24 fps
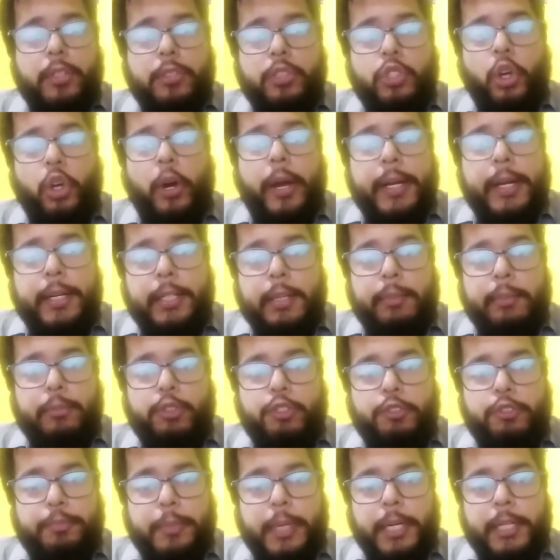joined the
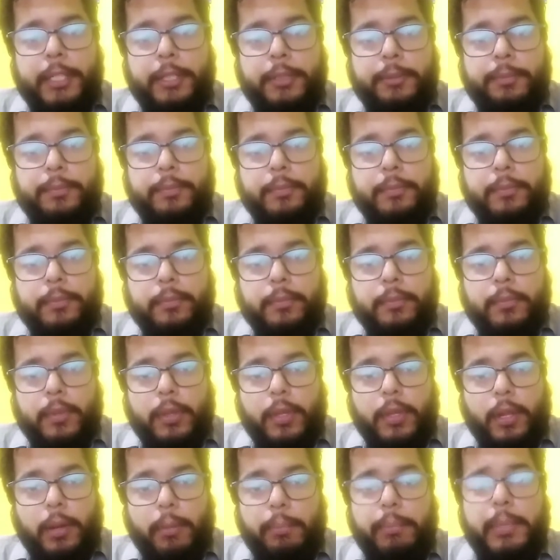movement
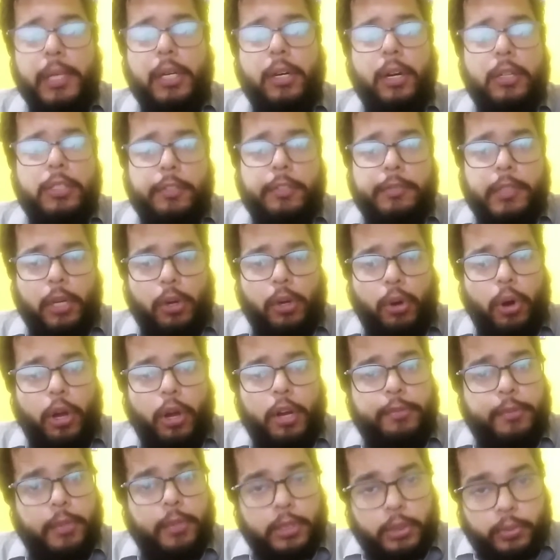because of the
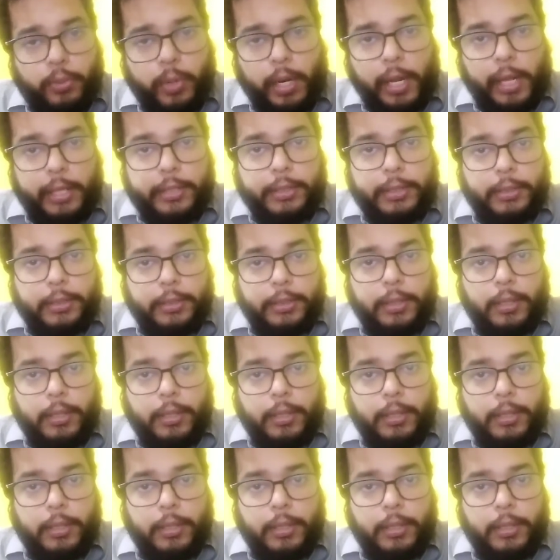call for Swaraj.